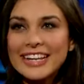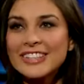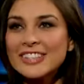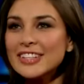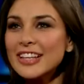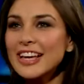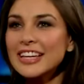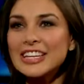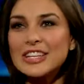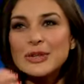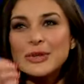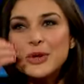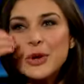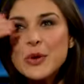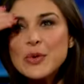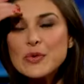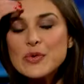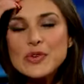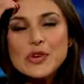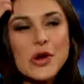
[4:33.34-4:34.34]
It's like you
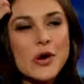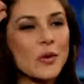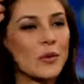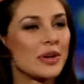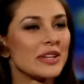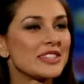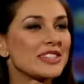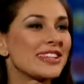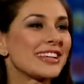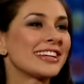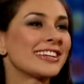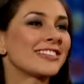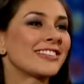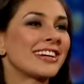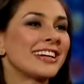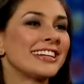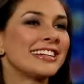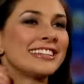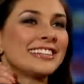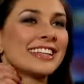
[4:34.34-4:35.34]
don't know. It's like,
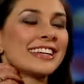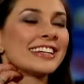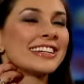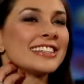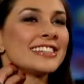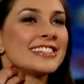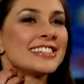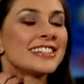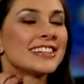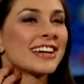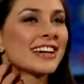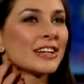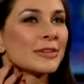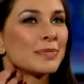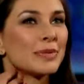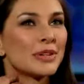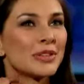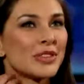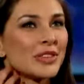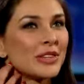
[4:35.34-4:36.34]
right, like it's you got
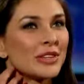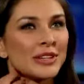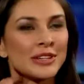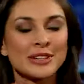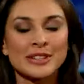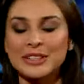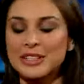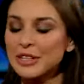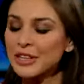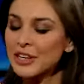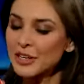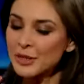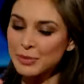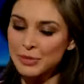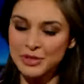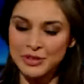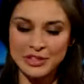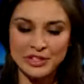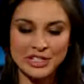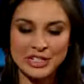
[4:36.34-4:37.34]
to put
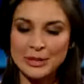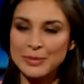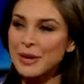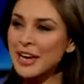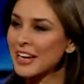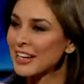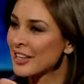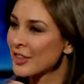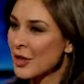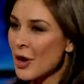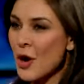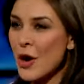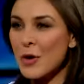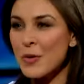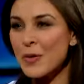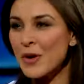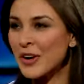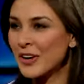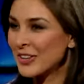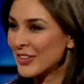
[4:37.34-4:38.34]
the tea bag in the
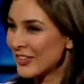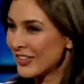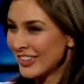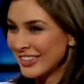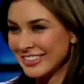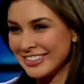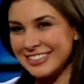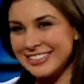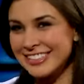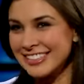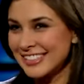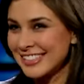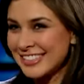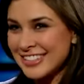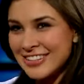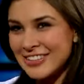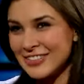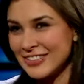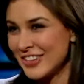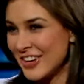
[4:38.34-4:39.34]
hot water and you just
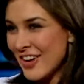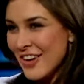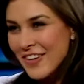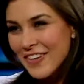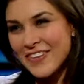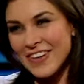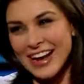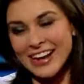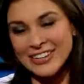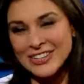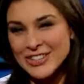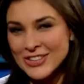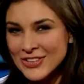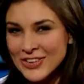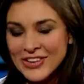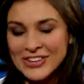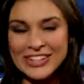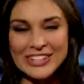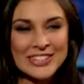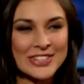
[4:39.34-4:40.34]
don't know how
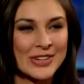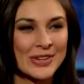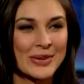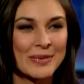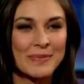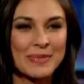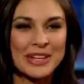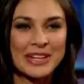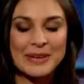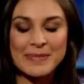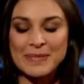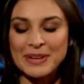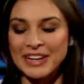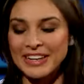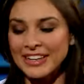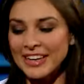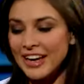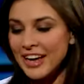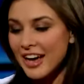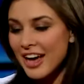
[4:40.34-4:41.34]
strong it's going to be.
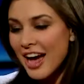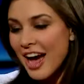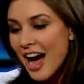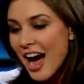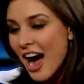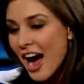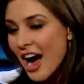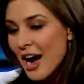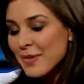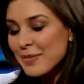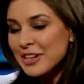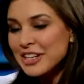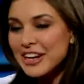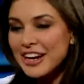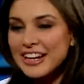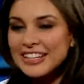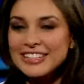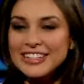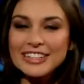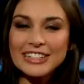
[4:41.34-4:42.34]
But I mean,
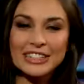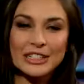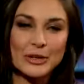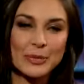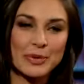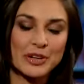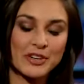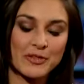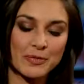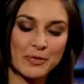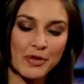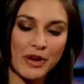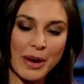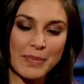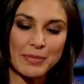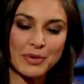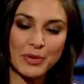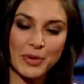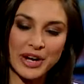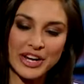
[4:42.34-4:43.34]
I'd done a little bit of
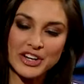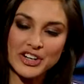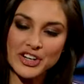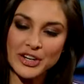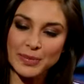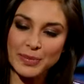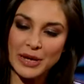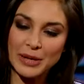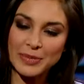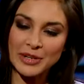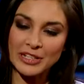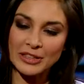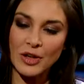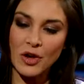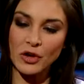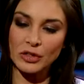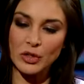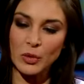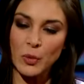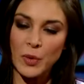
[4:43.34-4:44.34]
preparation maybe
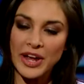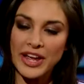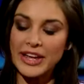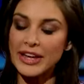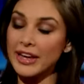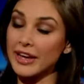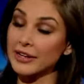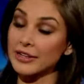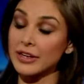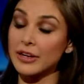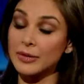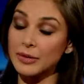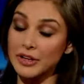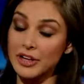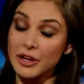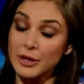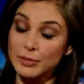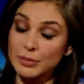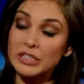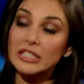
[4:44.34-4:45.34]
along the way and
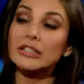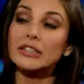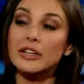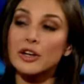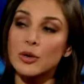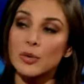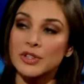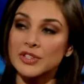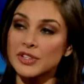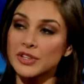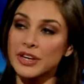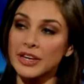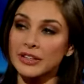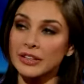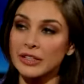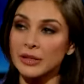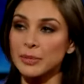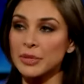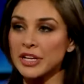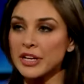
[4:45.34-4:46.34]
completely
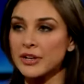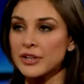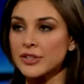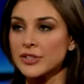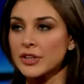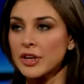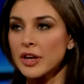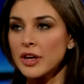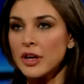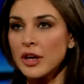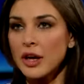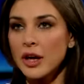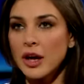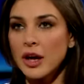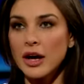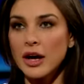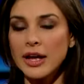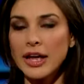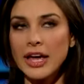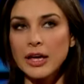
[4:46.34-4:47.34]
coincidentally because
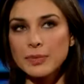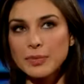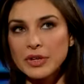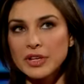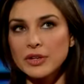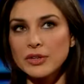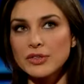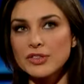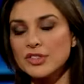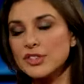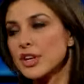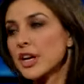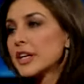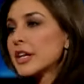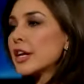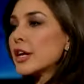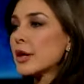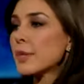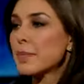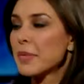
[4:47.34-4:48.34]
I had been
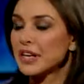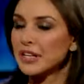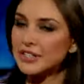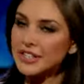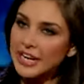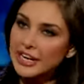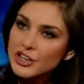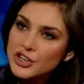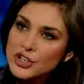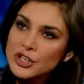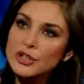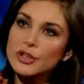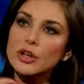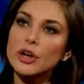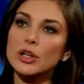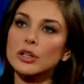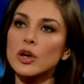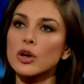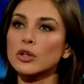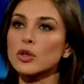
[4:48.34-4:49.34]
studying
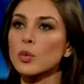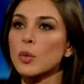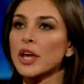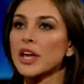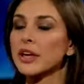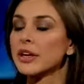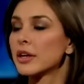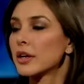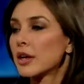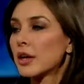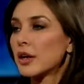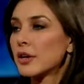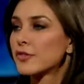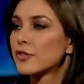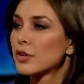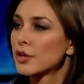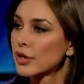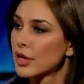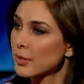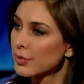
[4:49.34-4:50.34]
meditation along the way
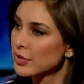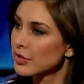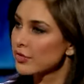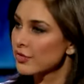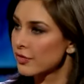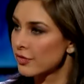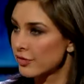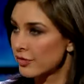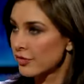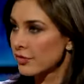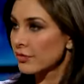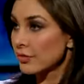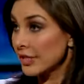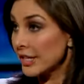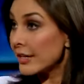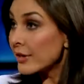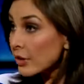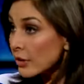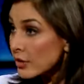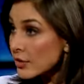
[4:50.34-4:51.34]
for a number of
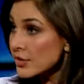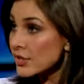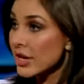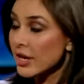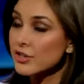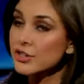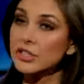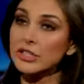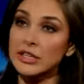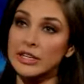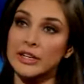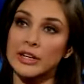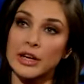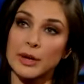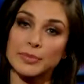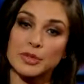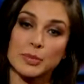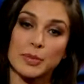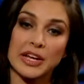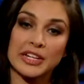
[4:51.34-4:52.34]
years actually
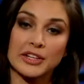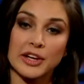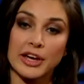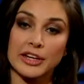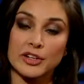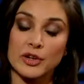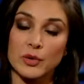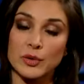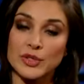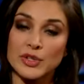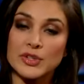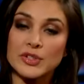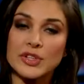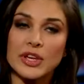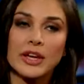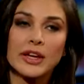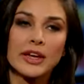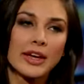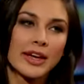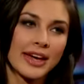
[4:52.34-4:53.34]
leading up to my
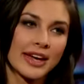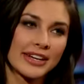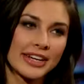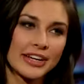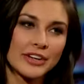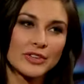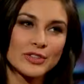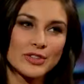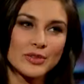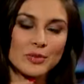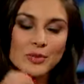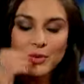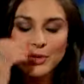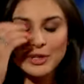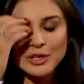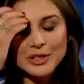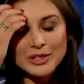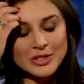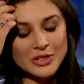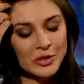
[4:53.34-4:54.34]
diagnosis. And here's the
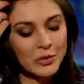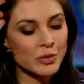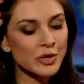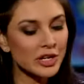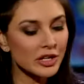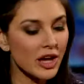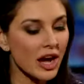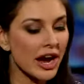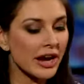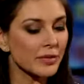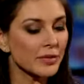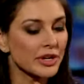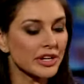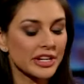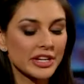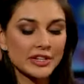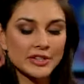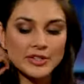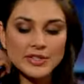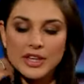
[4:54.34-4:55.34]
real
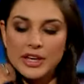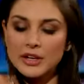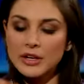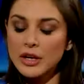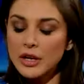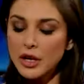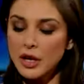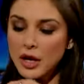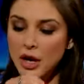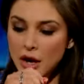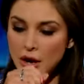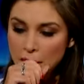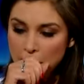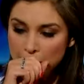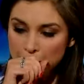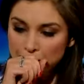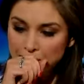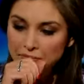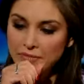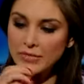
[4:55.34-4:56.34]
irony is that
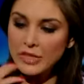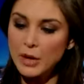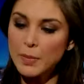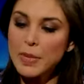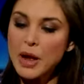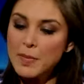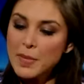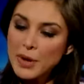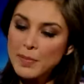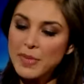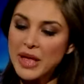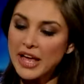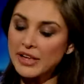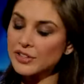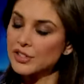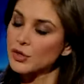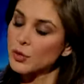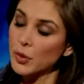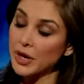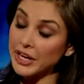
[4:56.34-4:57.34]
my mom
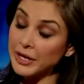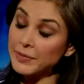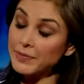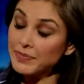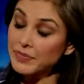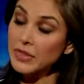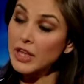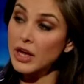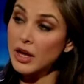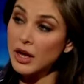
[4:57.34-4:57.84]
passed away